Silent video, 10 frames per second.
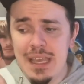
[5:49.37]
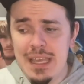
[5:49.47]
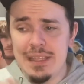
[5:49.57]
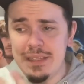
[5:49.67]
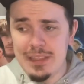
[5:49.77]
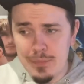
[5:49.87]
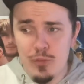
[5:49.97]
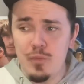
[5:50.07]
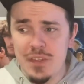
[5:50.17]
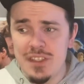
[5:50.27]
in like the
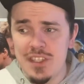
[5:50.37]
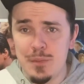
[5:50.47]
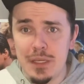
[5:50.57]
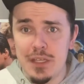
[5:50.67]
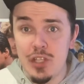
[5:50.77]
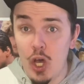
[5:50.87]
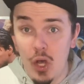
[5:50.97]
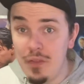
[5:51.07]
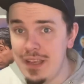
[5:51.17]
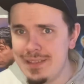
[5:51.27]
movies is because
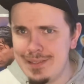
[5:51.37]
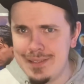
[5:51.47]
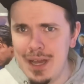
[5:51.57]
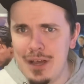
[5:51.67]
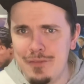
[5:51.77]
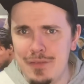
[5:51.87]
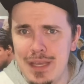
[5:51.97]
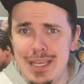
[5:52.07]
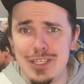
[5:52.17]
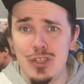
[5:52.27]
all that stuff
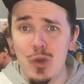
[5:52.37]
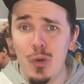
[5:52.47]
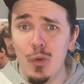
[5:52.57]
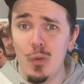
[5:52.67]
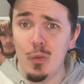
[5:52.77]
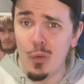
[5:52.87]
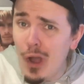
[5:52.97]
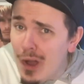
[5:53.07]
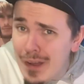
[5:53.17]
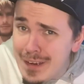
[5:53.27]
is
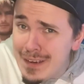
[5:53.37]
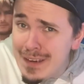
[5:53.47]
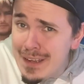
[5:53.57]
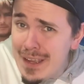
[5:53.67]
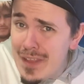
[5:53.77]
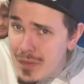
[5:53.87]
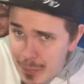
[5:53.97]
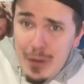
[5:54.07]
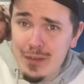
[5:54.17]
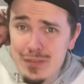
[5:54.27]
Ron in the
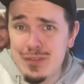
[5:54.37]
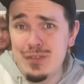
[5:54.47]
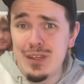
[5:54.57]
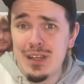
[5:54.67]
books.